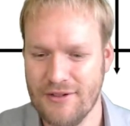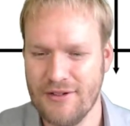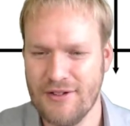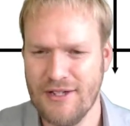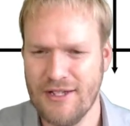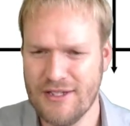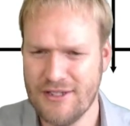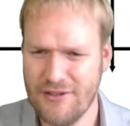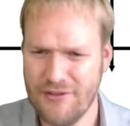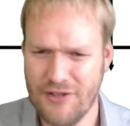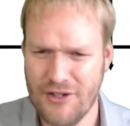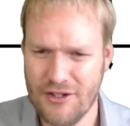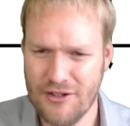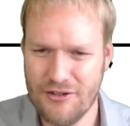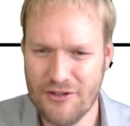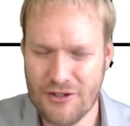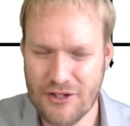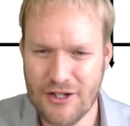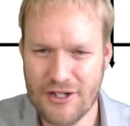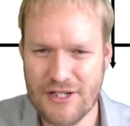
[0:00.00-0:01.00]
Okay, so I've got a
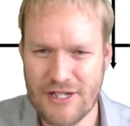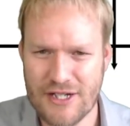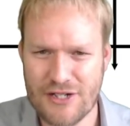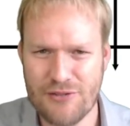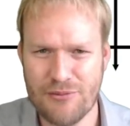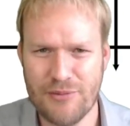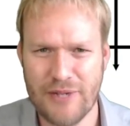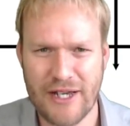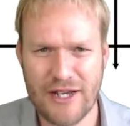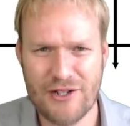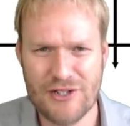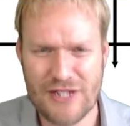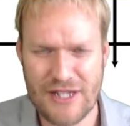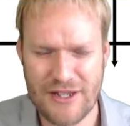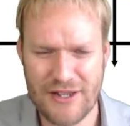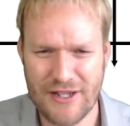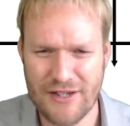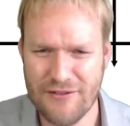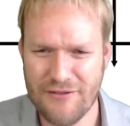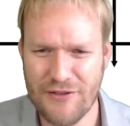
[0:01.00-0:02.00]
little Cartesian plan because I
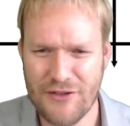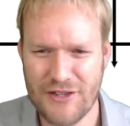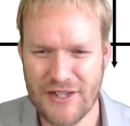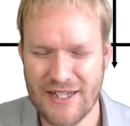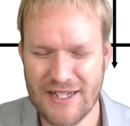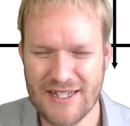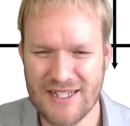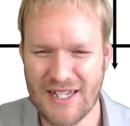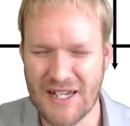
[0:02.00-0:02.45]
think for these a